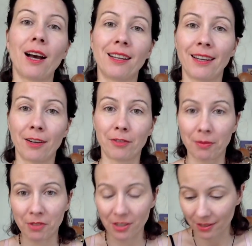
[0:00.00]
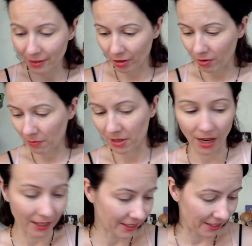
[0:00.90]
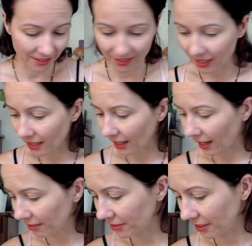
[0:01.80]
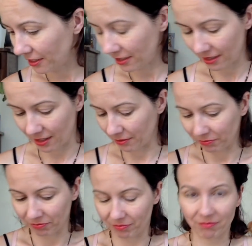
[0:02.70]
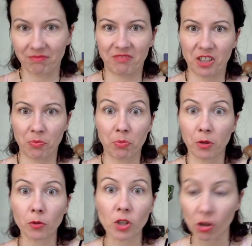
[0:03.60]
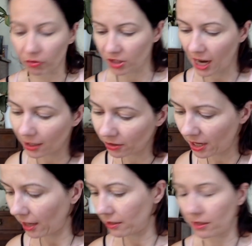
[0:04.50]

I'm just, you know, I'm an artist, and I love this just beauty of tarot decks.